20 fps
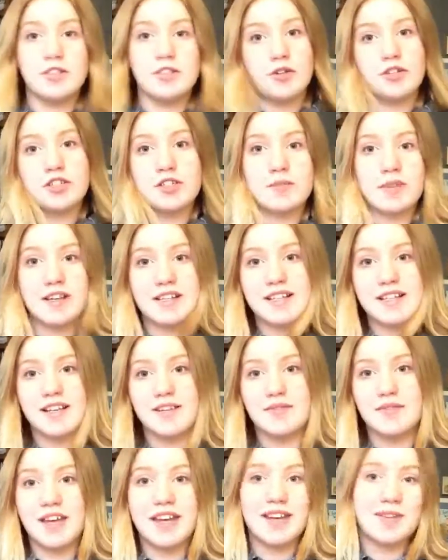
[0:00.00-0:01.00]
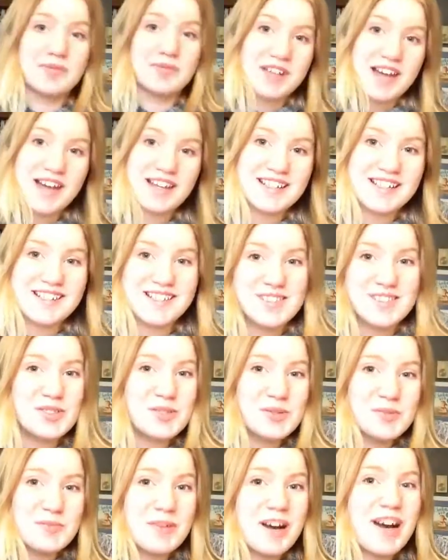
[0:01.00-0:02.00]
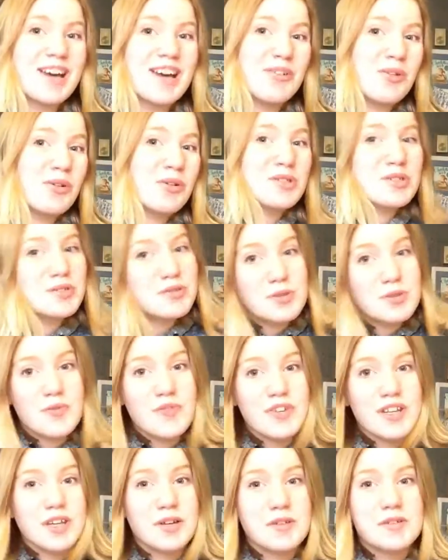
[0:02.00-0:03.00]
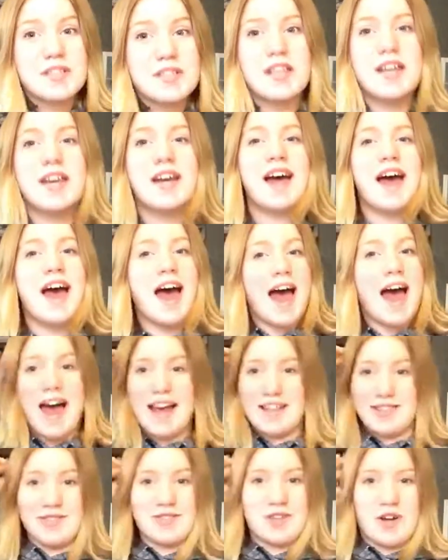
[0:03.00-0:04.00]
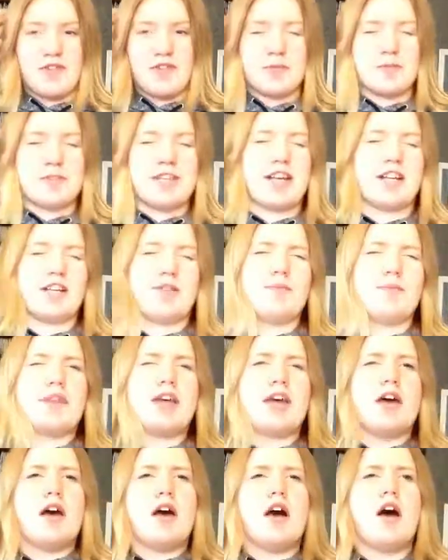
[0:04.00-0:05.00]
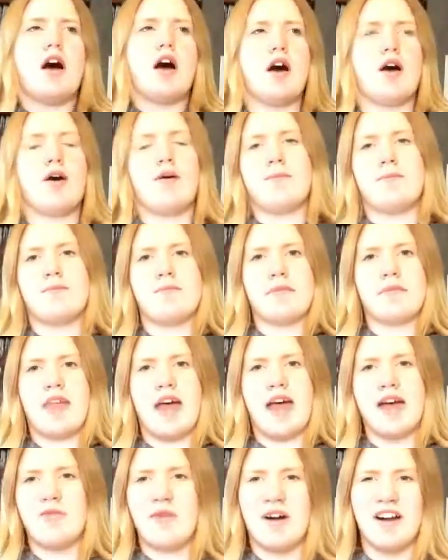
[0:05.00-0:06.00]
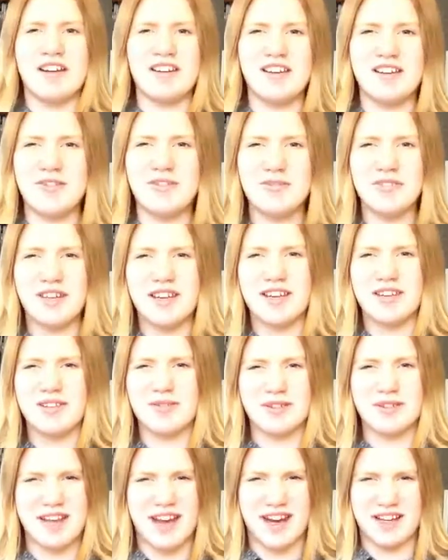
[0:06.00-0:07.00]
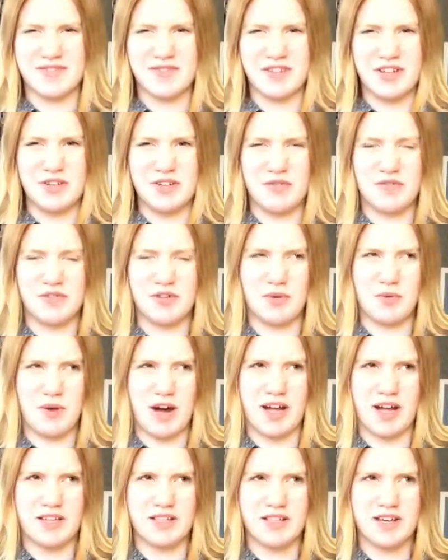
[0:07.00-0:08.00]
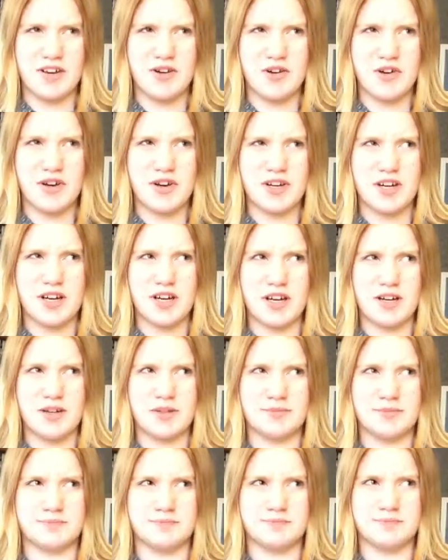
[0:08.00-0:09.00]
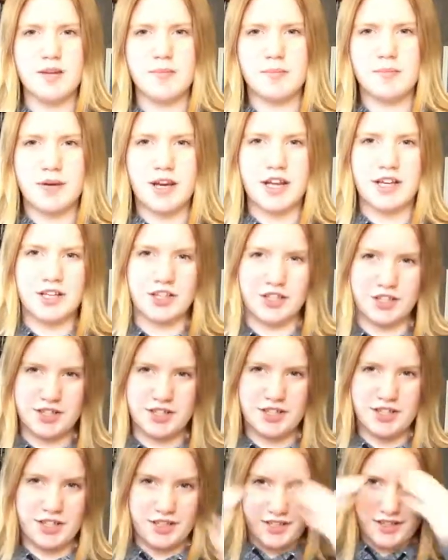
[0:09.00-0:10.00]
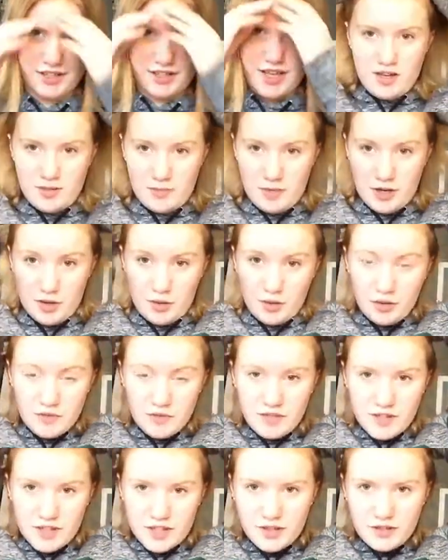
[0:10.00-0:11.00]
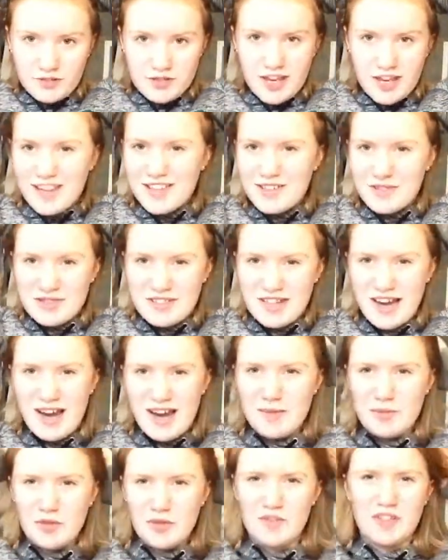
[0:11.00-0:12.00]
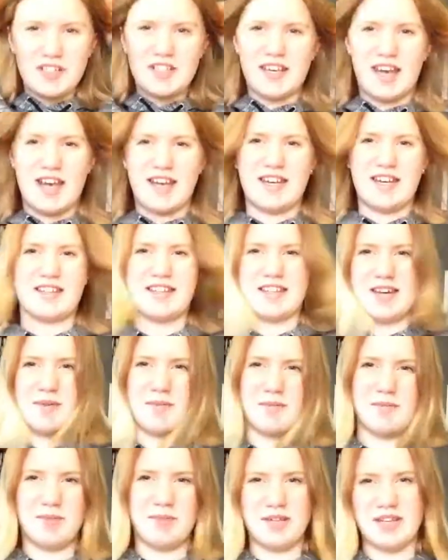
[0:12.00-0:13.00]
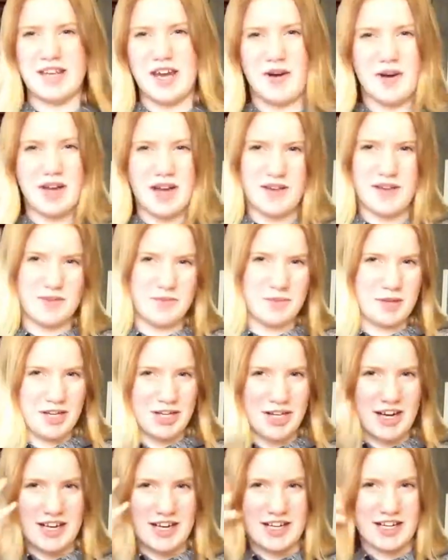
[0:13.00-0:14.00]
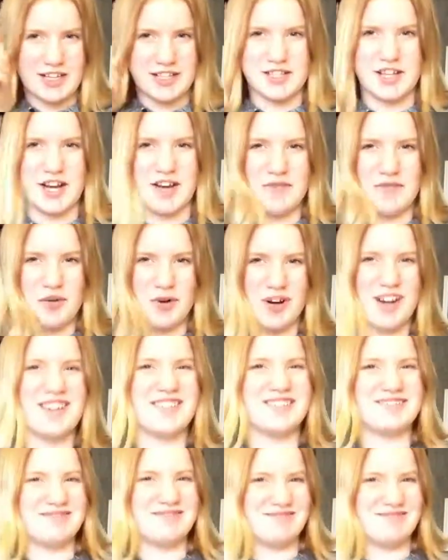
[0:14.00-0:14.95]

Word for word: be torturing myself and reacting to my old YouTube videos, as you saw from the title. Um, I wanted to do like a react video for a while now, um, but I couldn't because on my old videos I used iMovie to edit them, but now I have a better editing software.